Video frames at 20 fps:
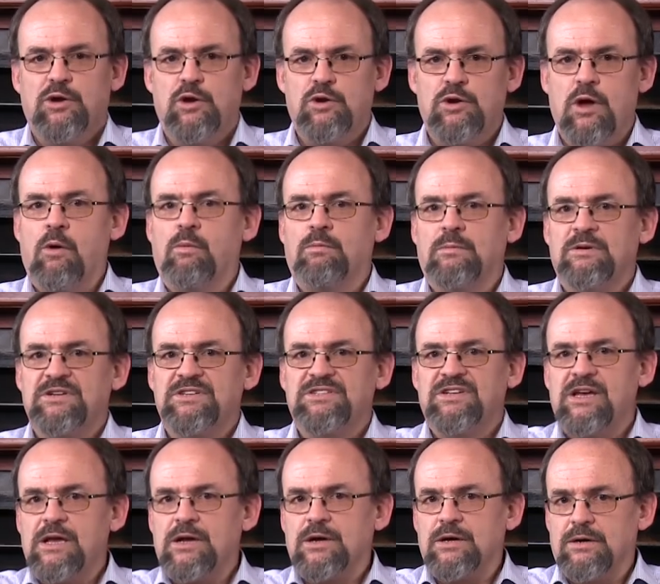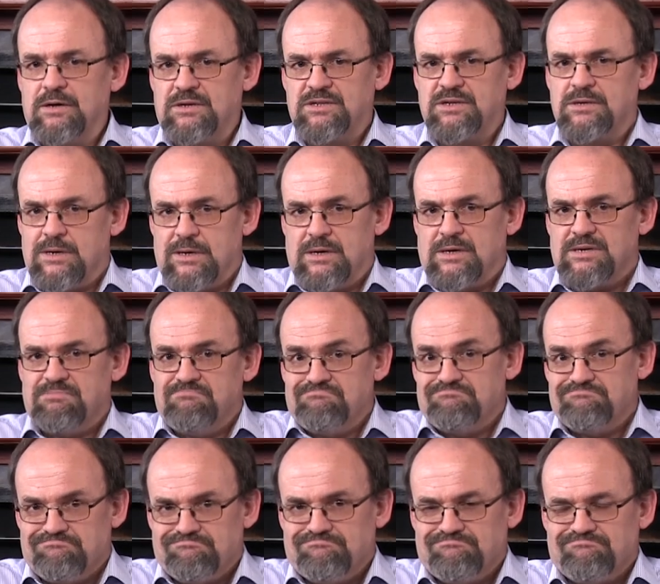You don't want to say curse God.
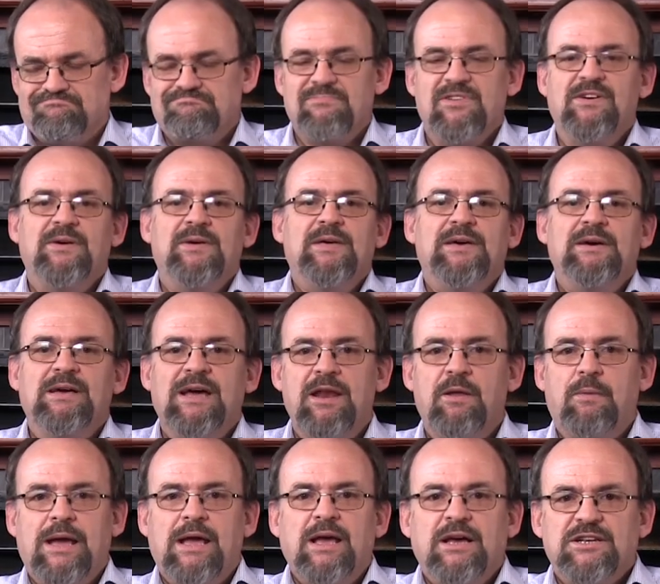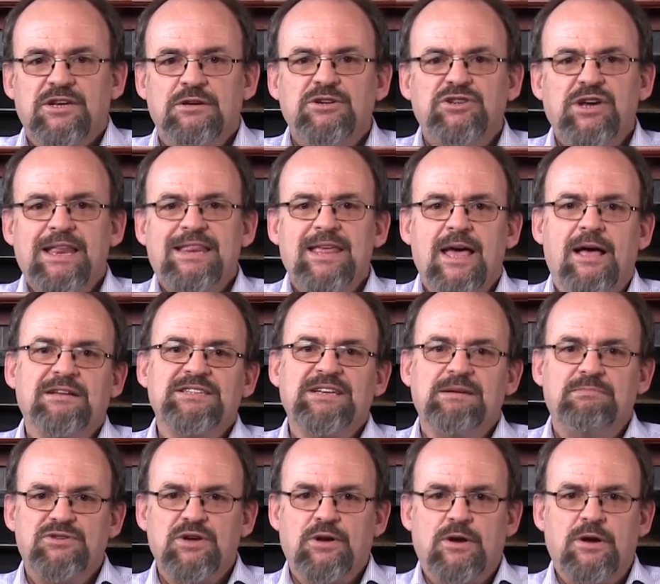Anyway, so she tells
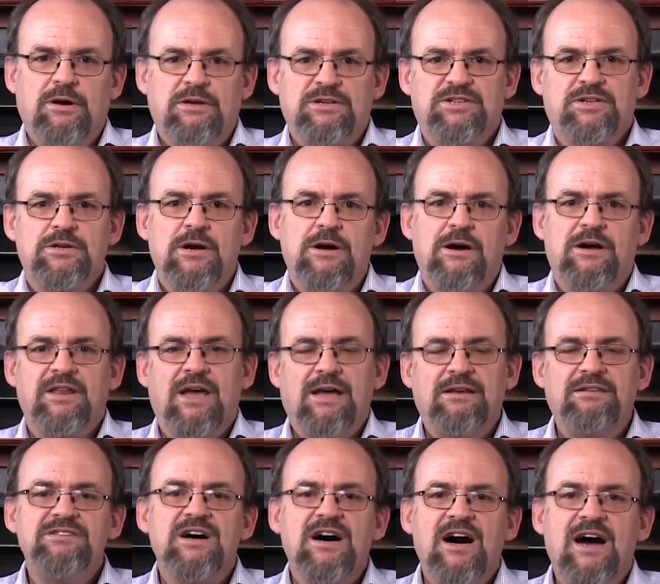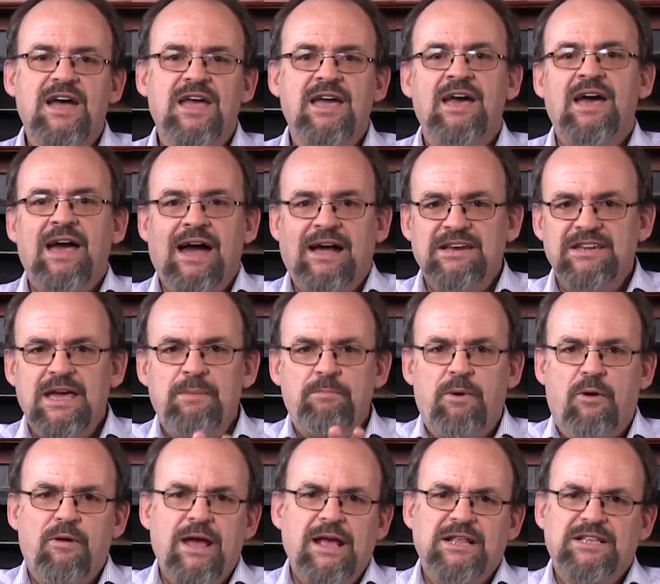him to curse God and die, and he
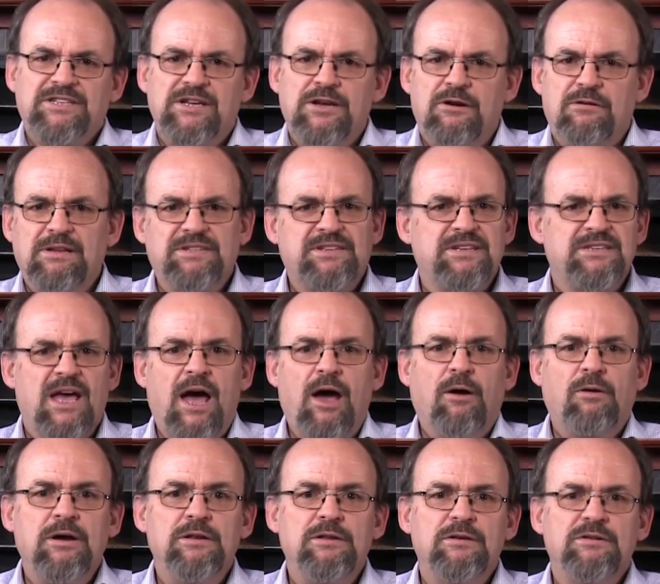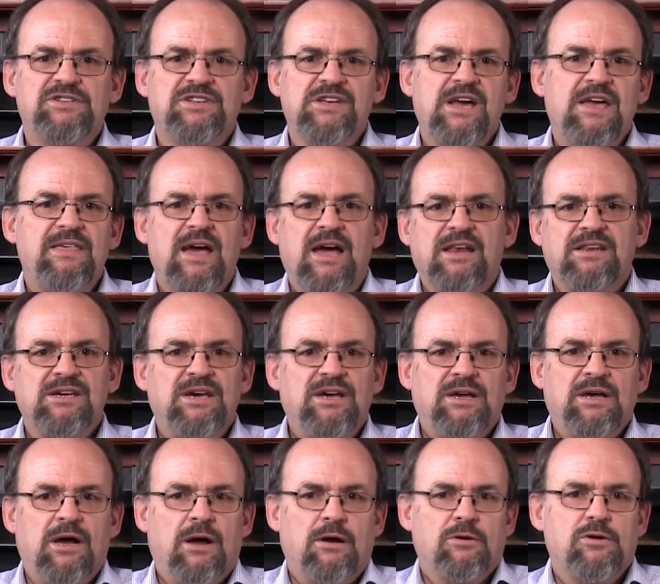berates her and says, How can you say
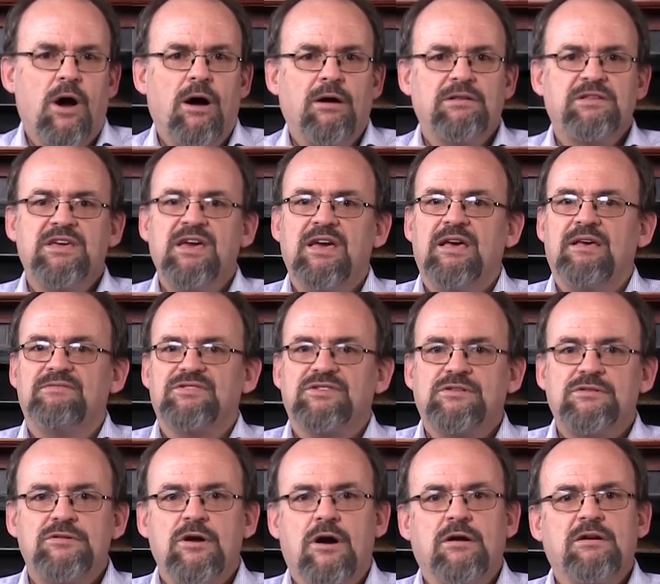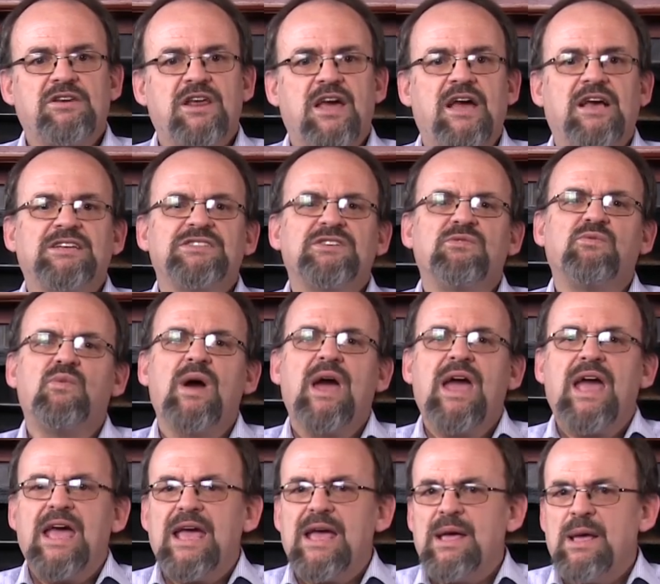that? God gives, God takes
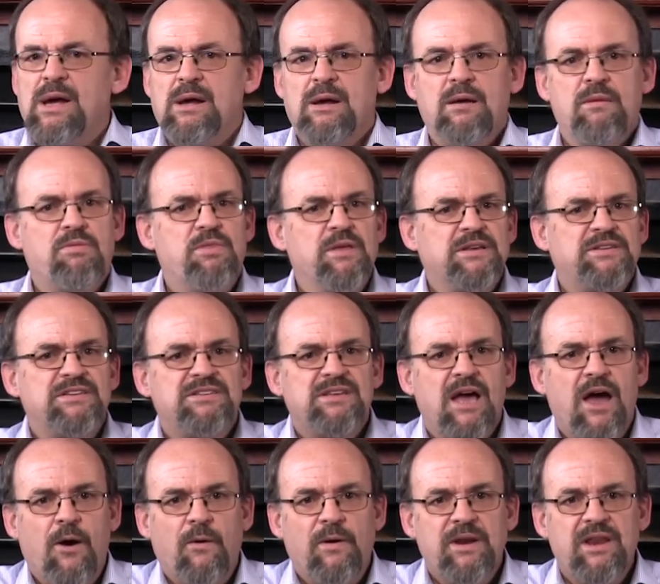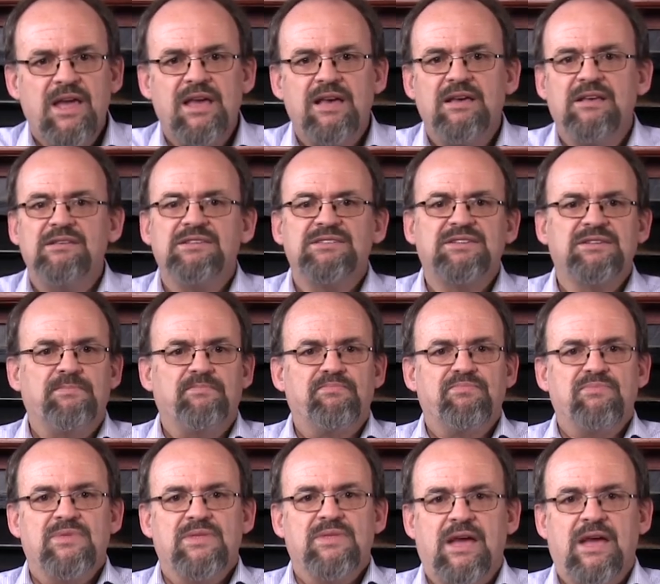away, this is how it is.
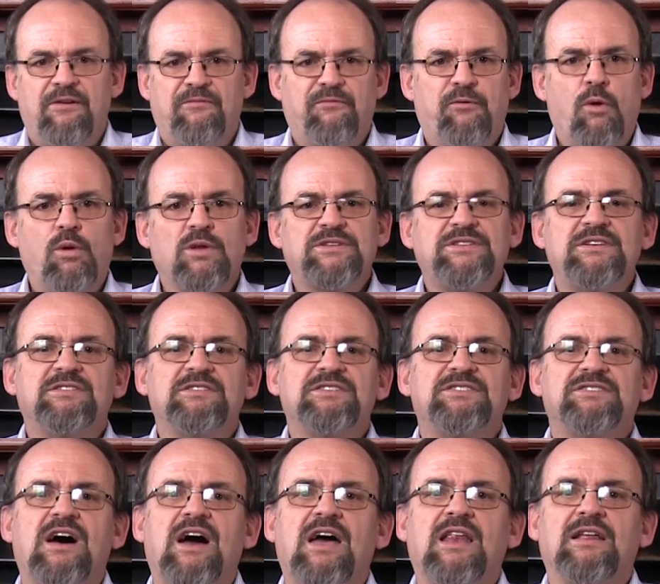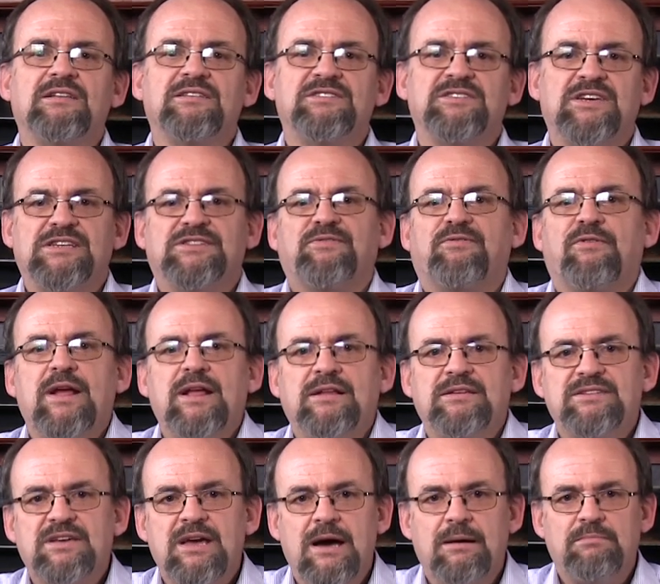He falls into silence, his
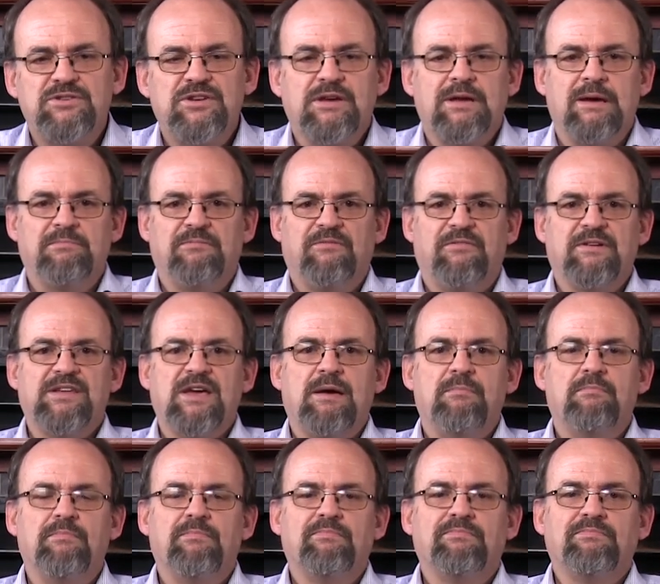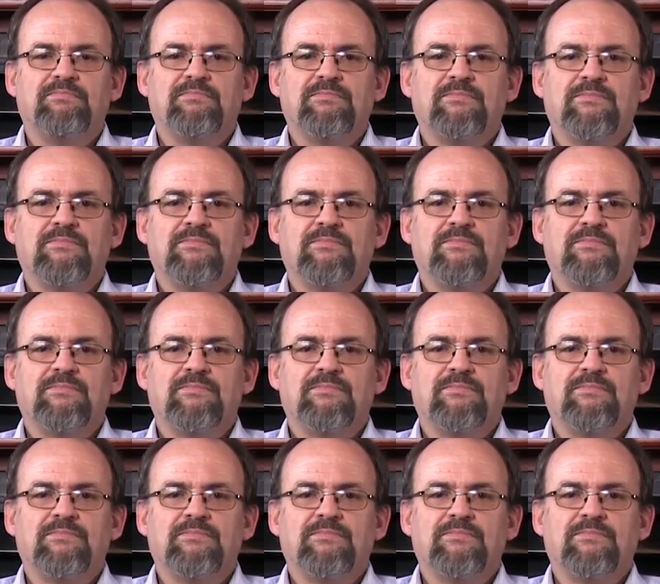friends come to comfort him.